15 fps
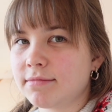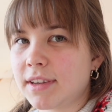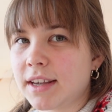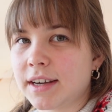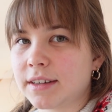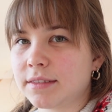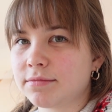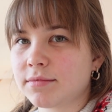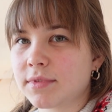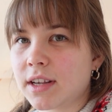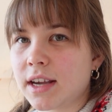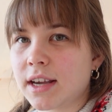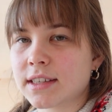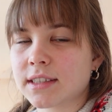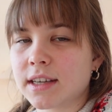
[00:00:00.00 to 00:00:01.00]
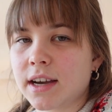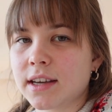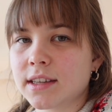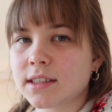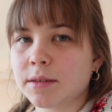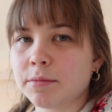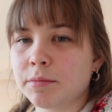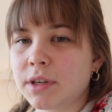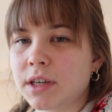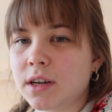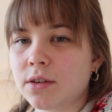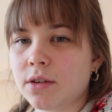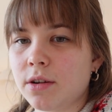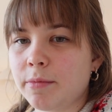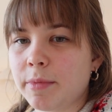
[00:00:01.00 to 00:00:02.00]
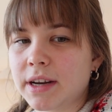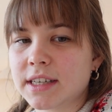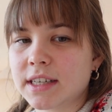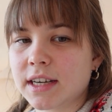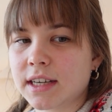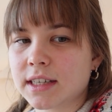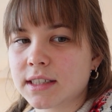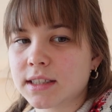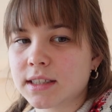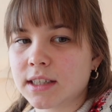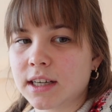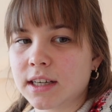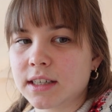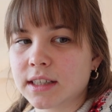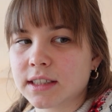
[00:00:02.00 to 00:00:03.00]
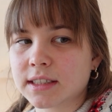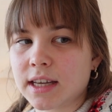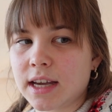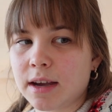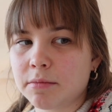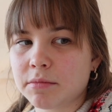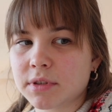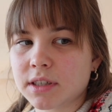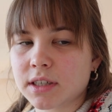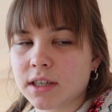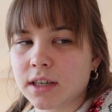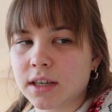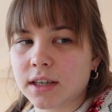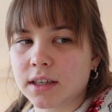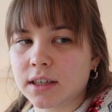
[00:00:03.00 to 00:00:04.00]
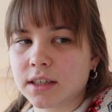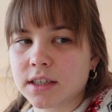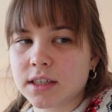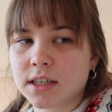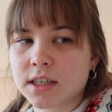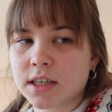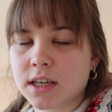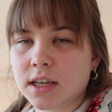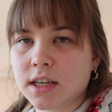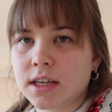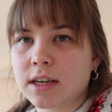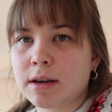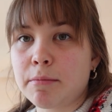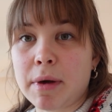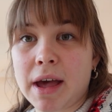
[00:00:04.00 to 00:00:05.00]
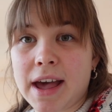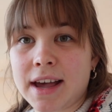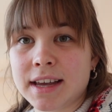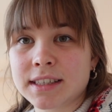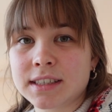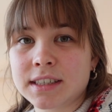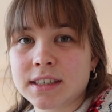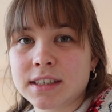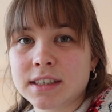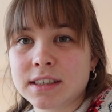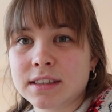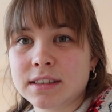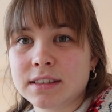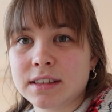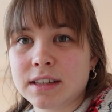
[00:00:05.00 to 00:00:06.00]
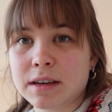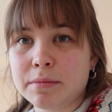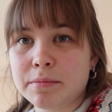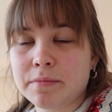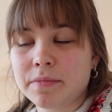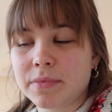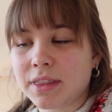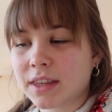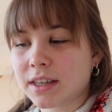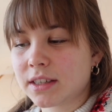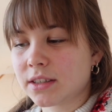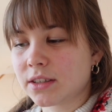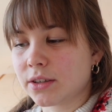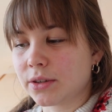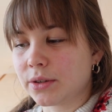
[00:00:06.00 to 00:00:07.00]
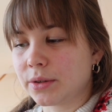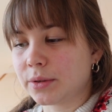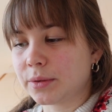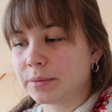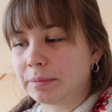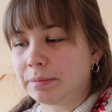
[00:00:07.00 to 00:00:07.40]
yeah, as I submitted all my tests and exams and passed them, so